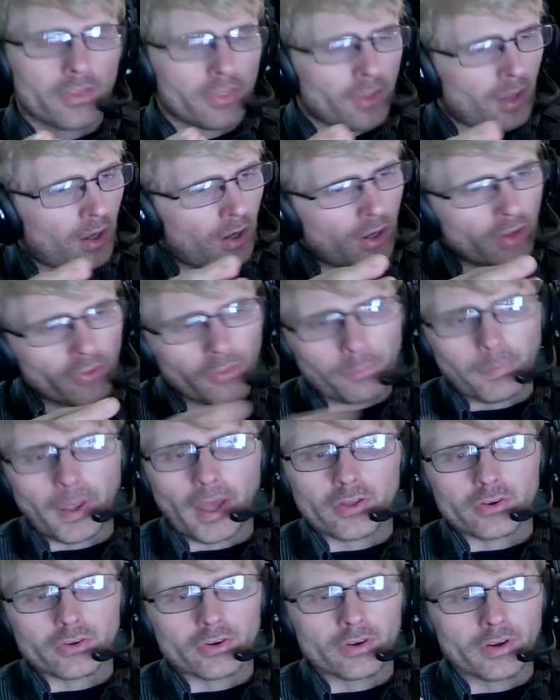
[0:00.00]
all the
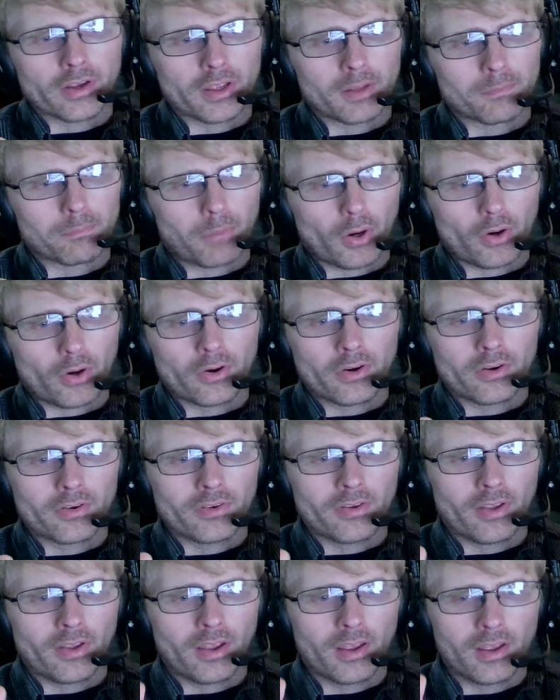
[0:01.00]
powder had
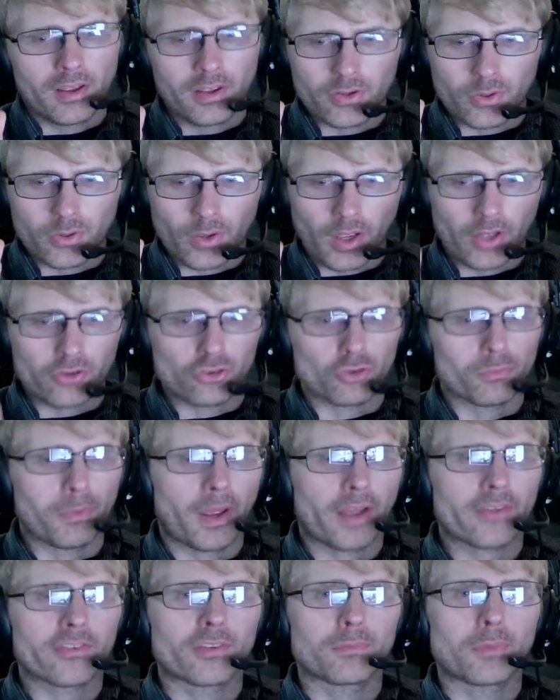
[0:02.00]
burned, you had your
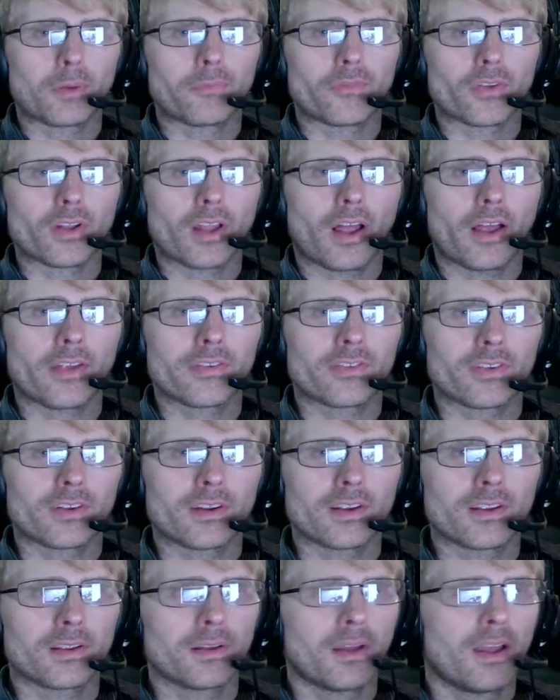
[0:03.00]
maximum
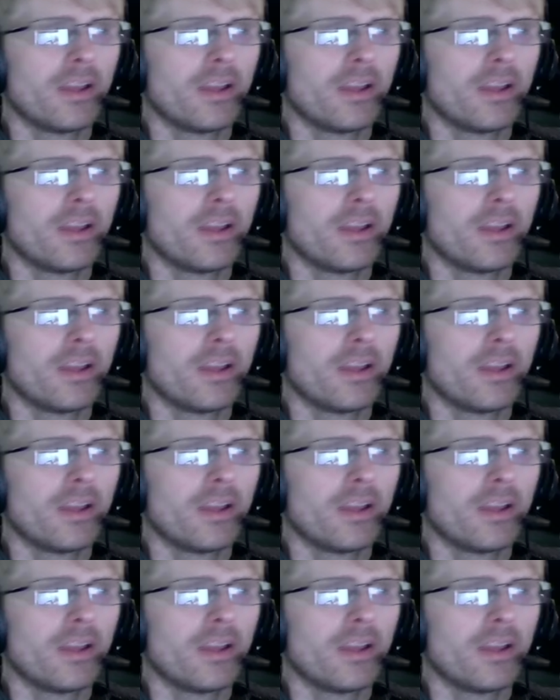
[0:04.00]
velocity,